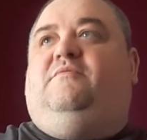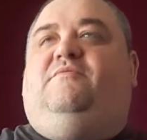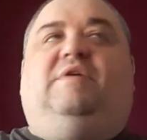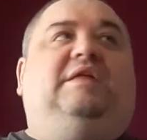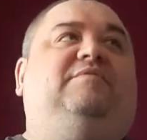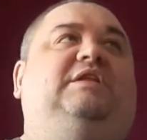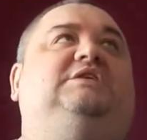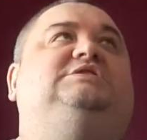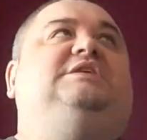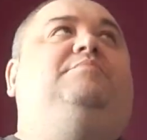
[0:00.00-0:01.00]
very, very
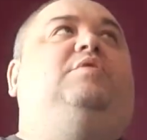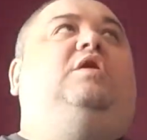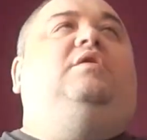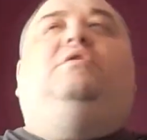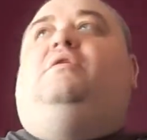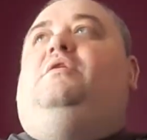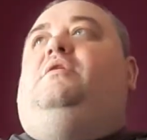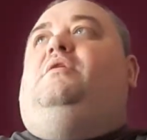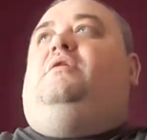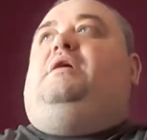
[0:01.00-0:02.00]
similar
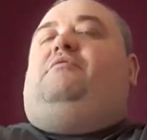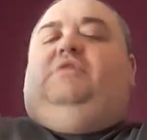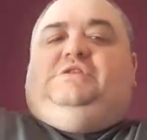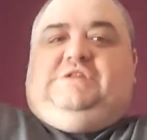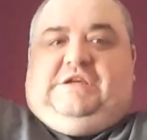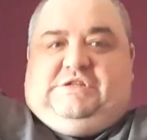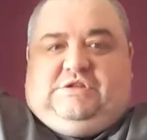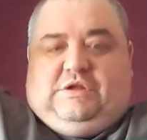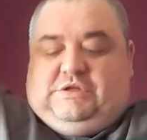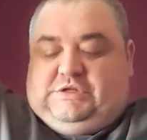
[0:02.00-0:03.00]
in
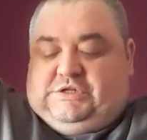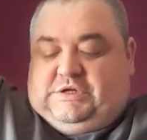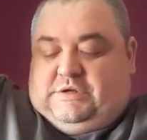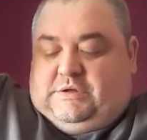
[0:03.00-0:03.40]
resistance.